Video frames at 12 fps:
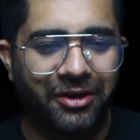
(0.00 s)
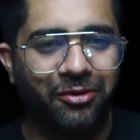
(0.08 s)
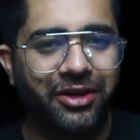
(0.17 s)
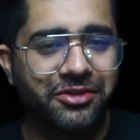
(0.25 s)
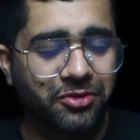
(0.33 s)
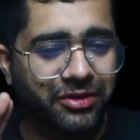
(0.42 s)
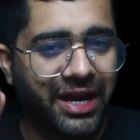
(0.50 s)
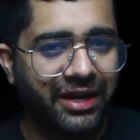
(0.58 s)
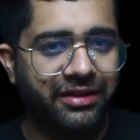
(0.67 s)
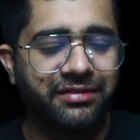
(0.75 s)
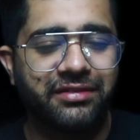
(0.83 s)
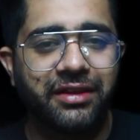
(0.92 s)
Okay, so that
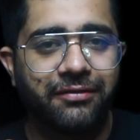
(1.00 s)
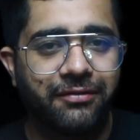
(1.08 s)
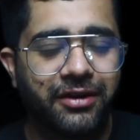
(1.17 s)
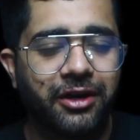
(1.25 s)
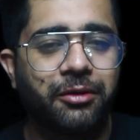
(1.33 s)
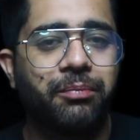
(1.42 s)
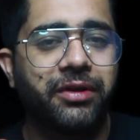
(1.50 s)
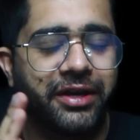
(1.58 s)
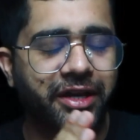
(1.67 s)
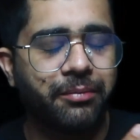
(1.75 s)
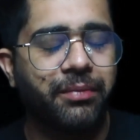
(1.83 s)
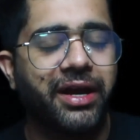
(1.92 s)
is the work
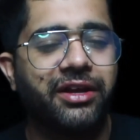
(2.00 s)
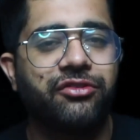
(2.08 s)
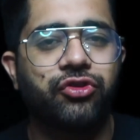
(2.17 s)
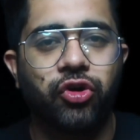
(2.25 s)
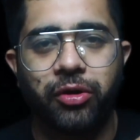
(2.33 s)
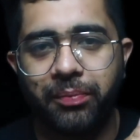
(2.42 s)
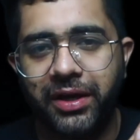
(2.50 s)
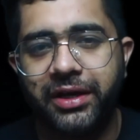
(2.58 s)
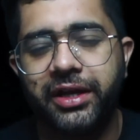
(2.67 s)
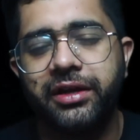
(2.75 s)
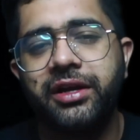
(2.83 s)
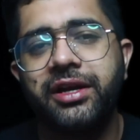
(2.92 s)
written by John
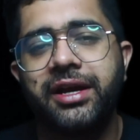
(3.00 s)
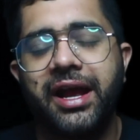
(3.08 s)
Milton.